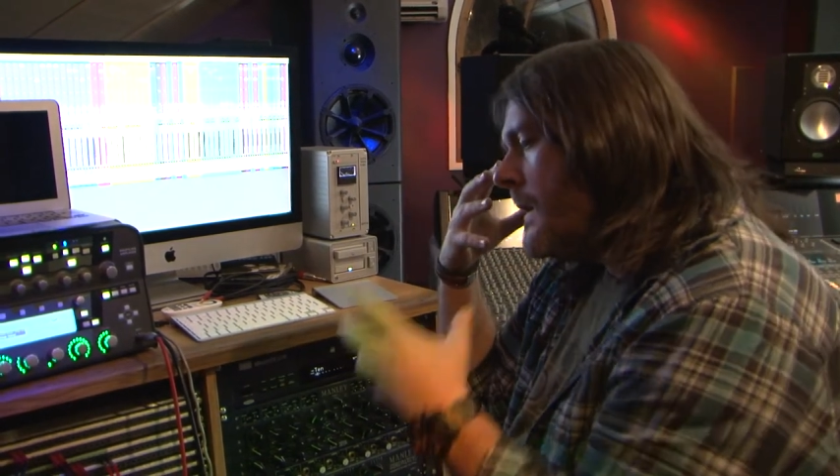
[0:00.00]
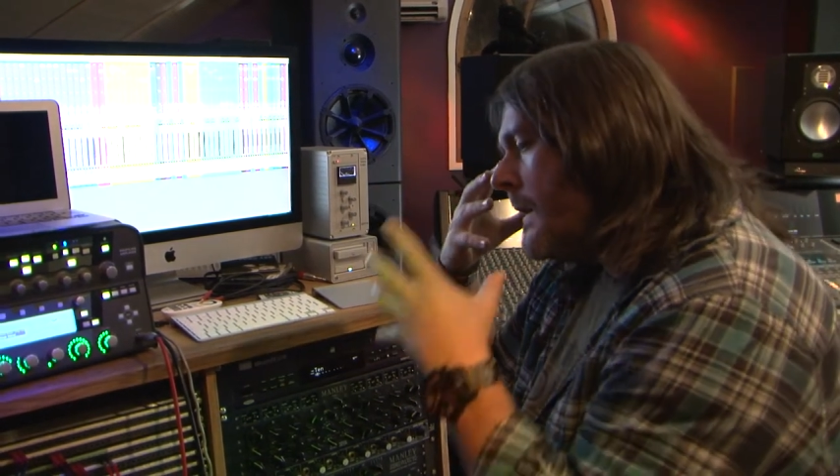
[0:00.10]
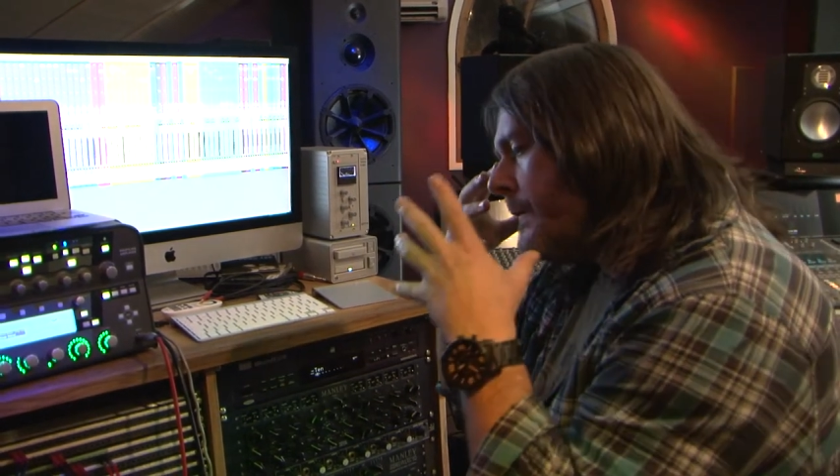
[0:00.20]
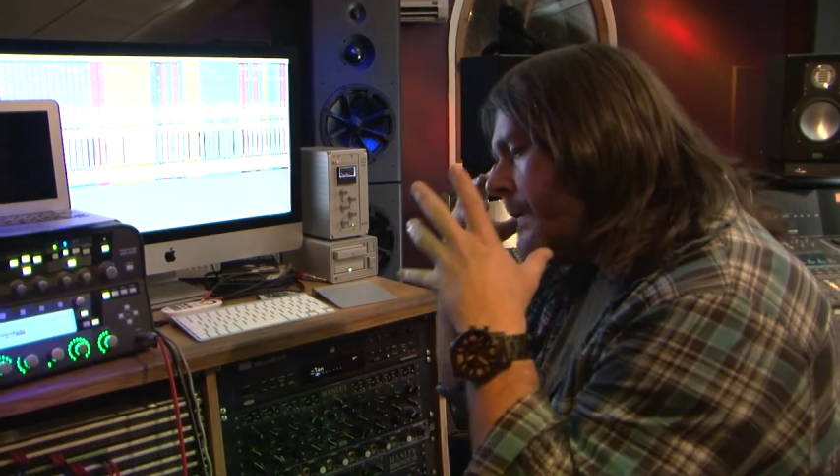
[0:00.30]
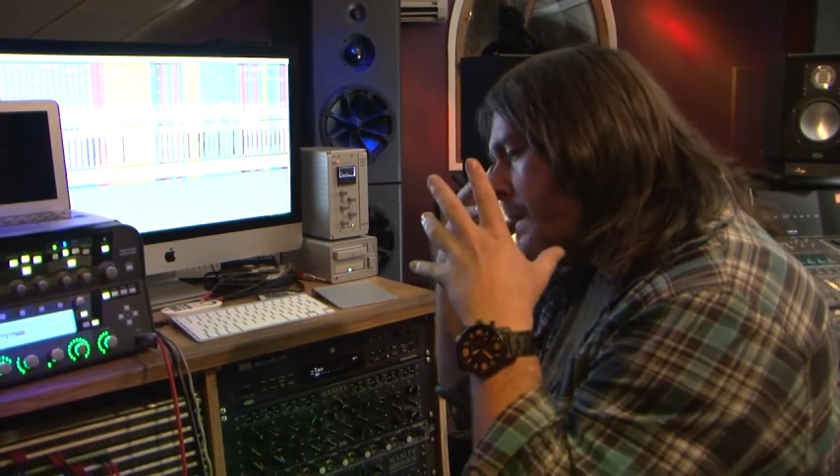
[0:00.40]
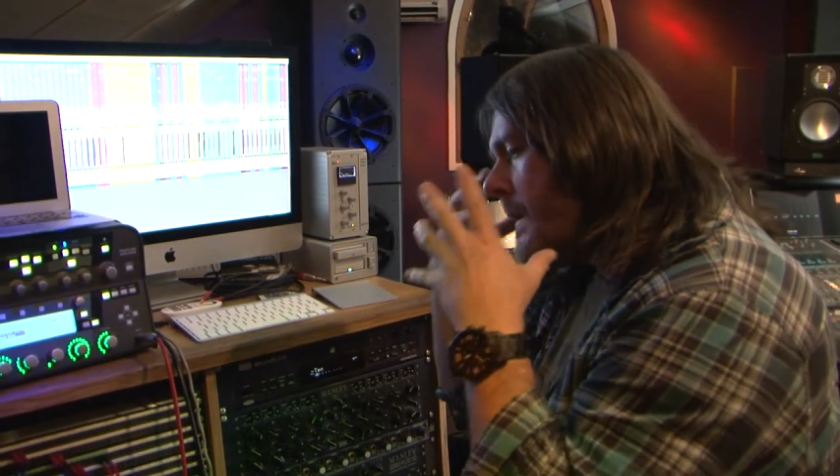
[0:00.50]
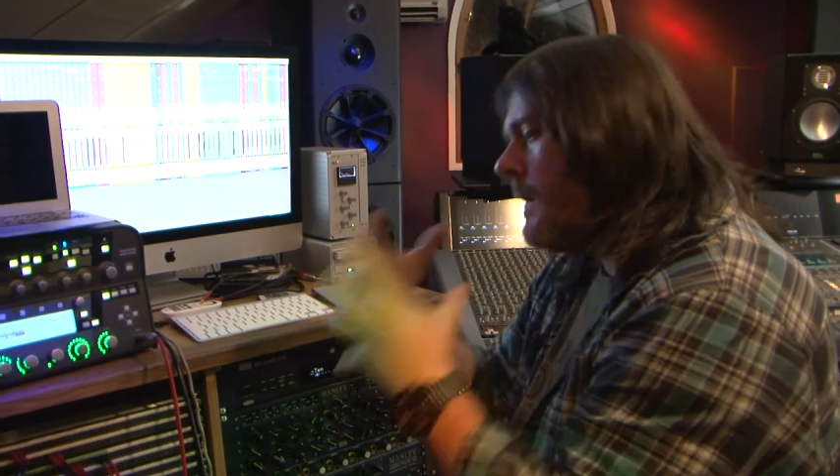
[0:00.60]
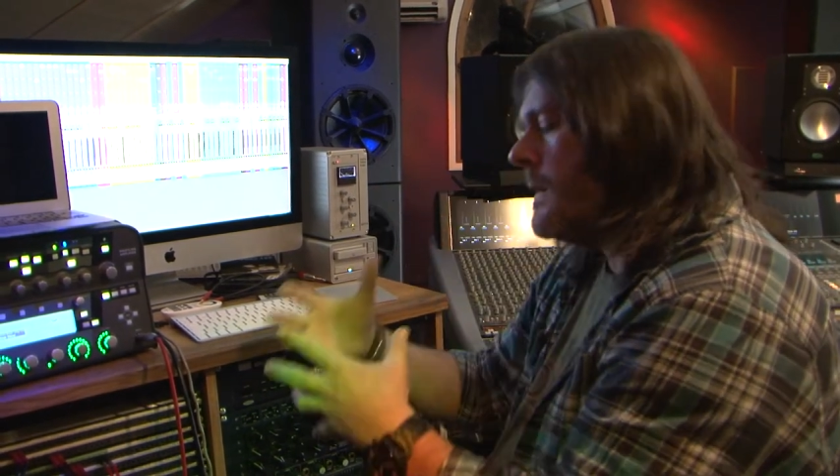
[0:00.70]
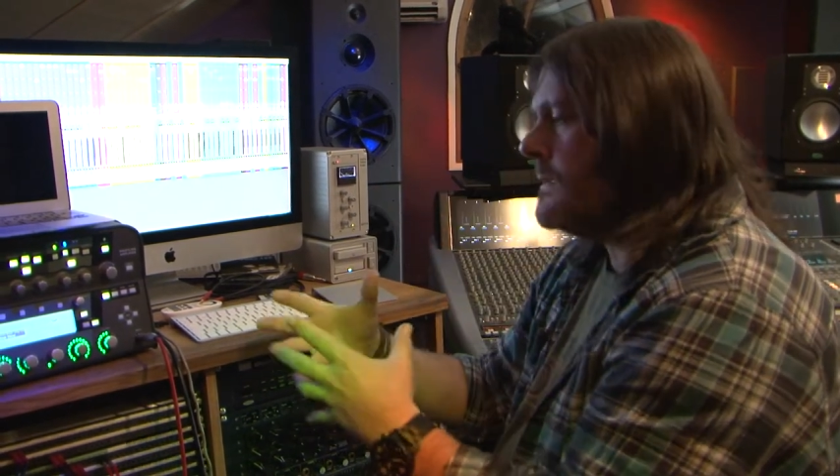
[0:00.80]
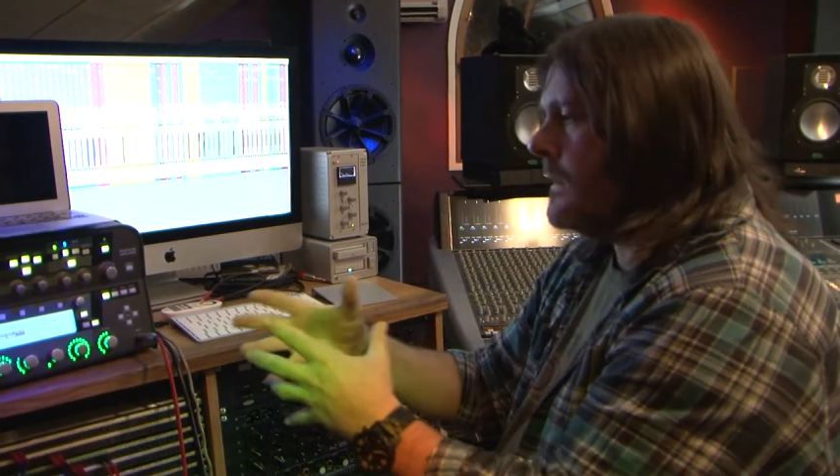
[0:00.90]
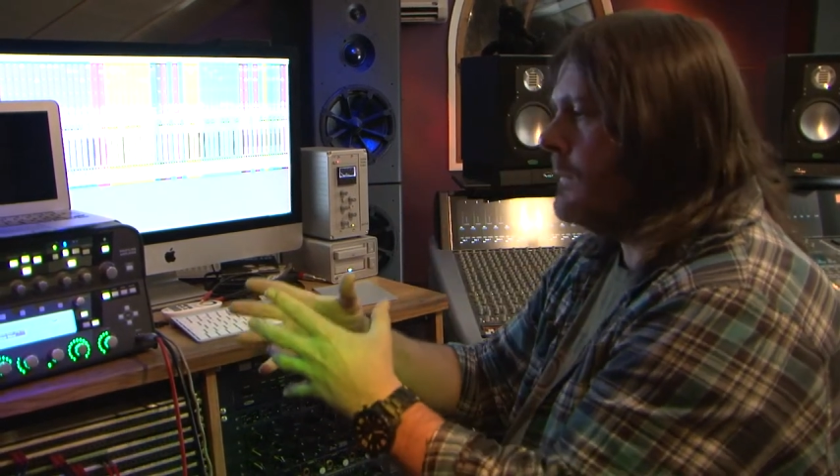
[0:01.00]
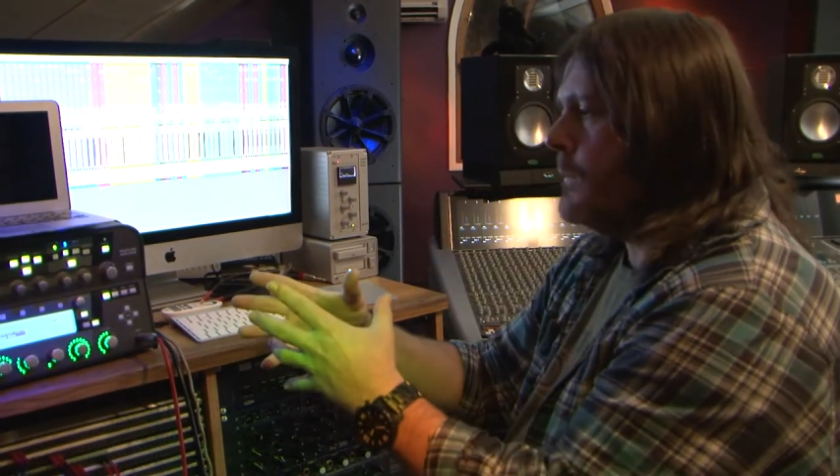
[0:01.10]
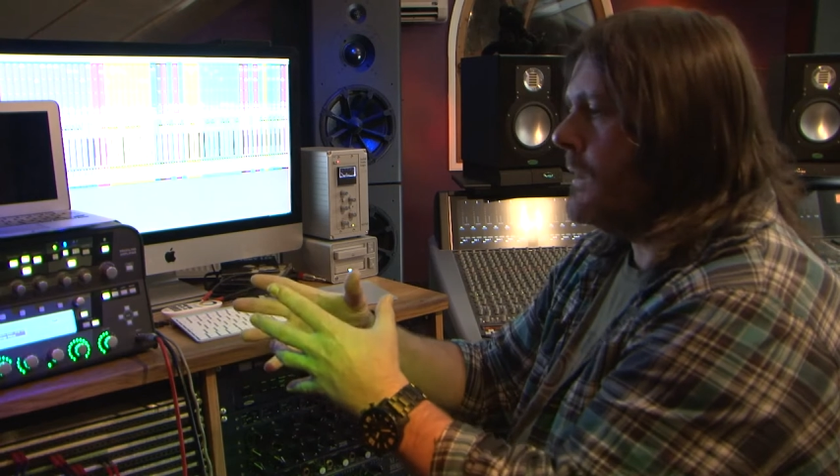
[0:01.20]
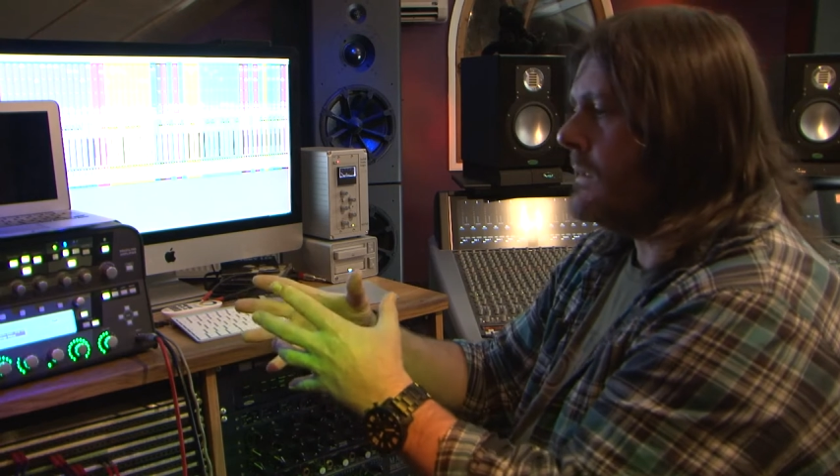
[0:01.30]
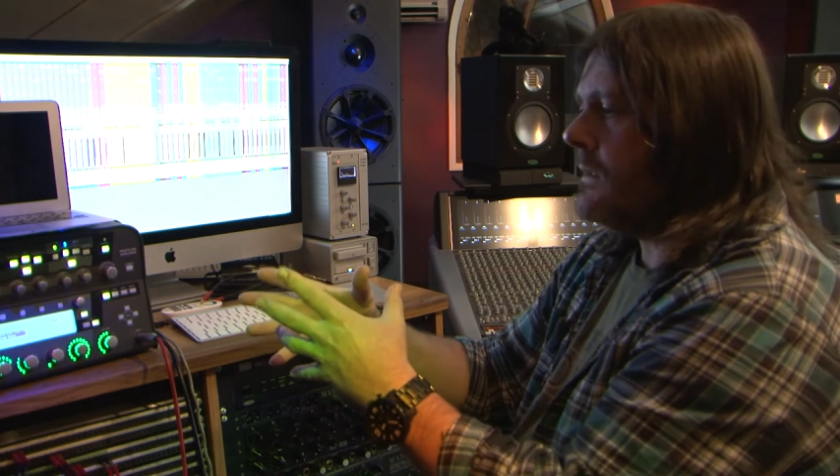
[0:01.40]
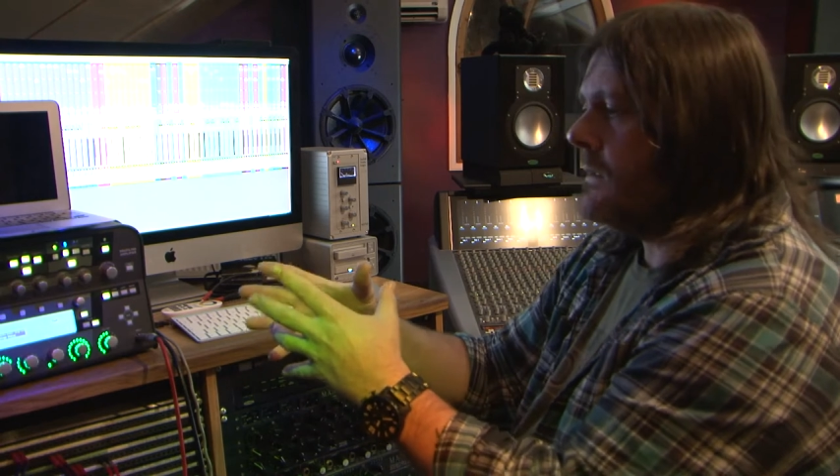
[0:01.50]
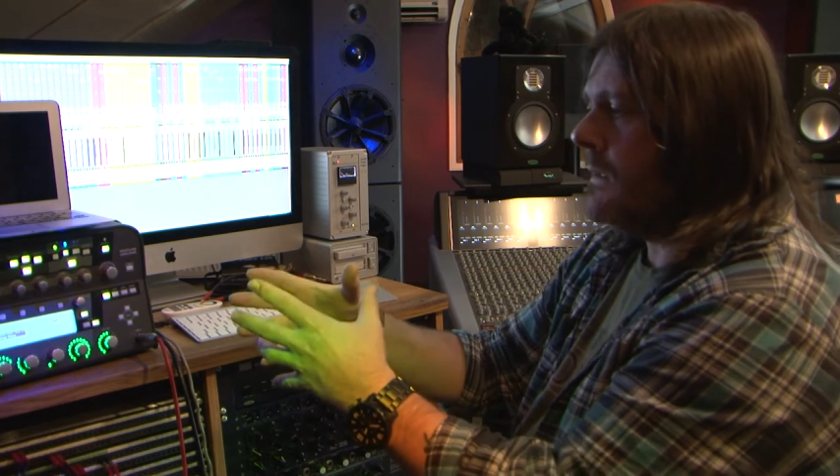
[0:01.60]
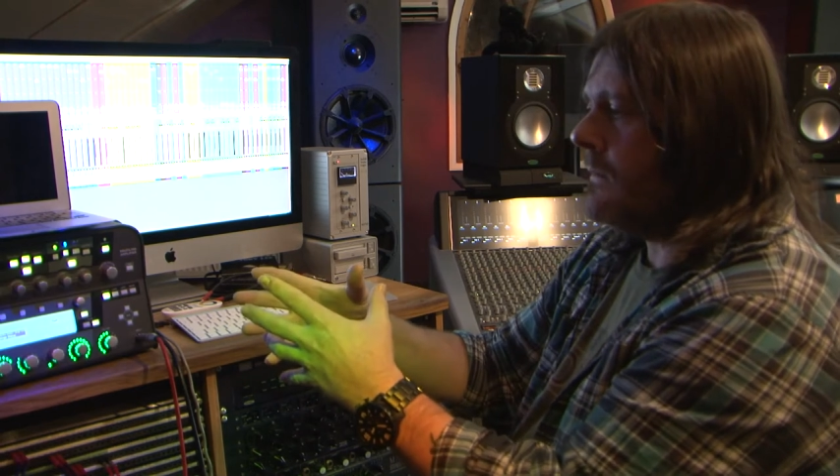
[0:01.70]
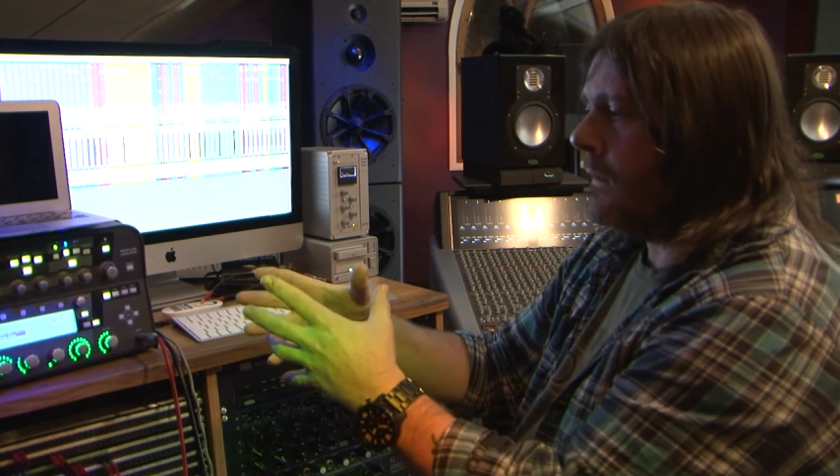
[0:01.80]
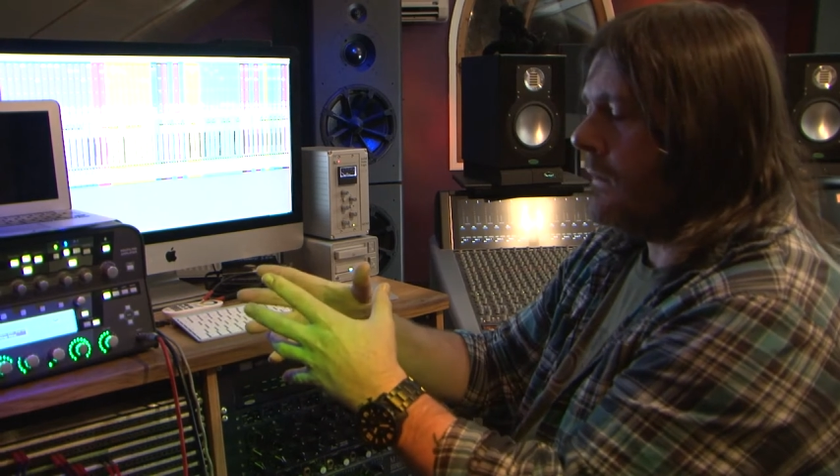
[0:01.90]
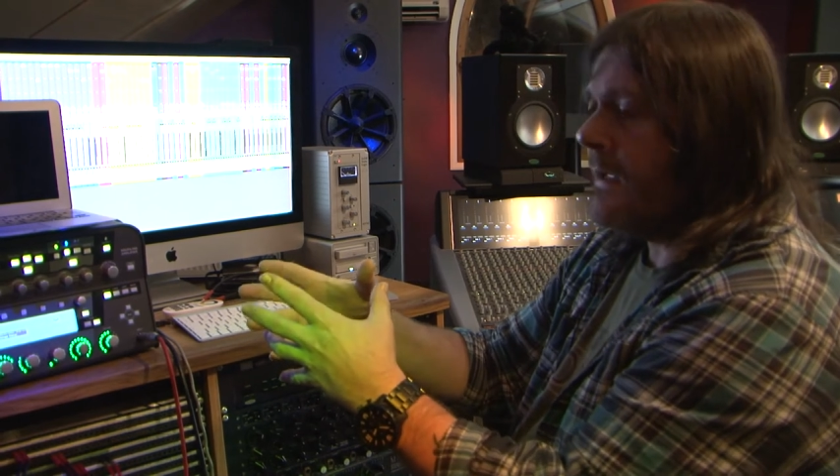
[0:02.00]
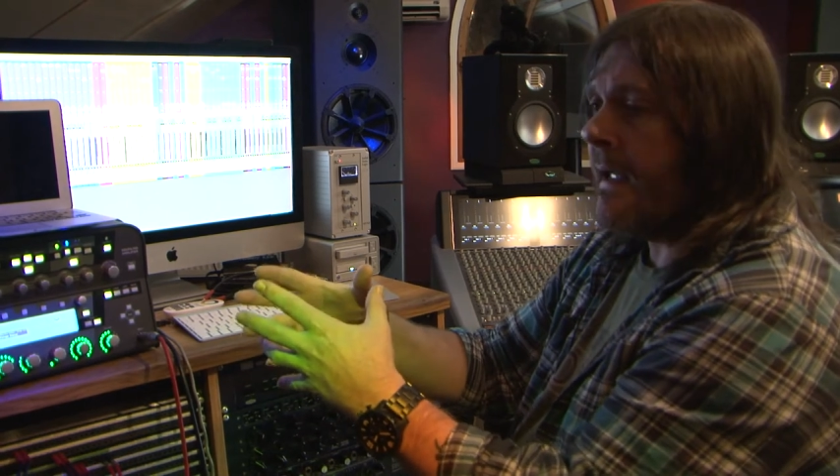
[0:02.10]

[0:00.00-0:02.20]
give the guys that worked on the